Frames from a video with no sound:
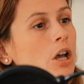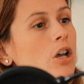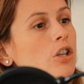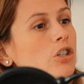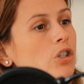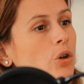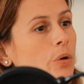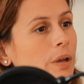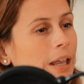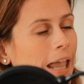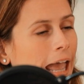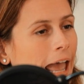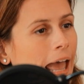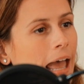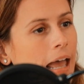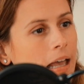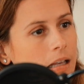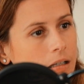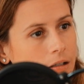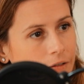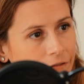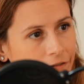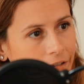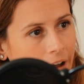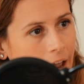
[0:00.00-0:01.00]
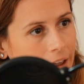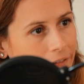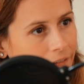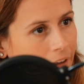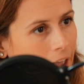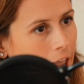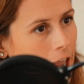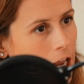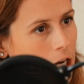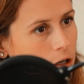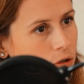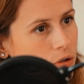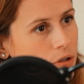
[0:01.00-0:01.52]
So it has
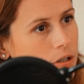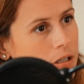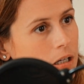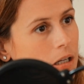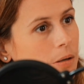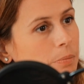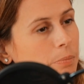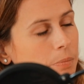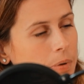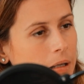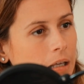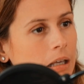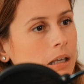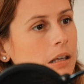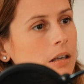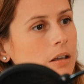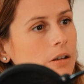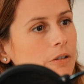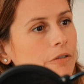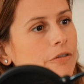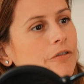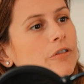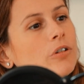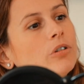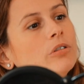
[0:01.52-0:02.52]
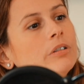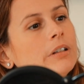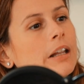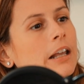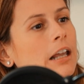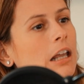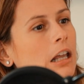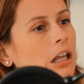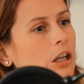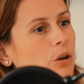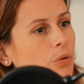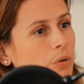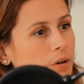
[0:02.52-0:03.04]
5-HTP, from
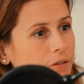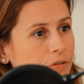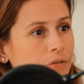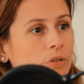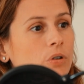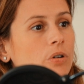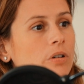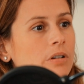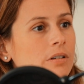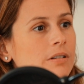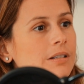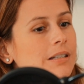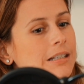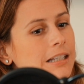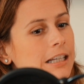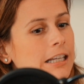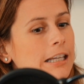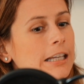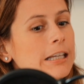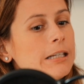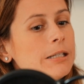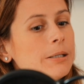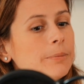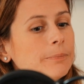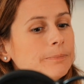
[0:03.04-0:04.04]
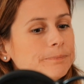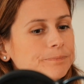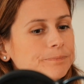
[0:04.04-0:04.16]
the griffonia seed,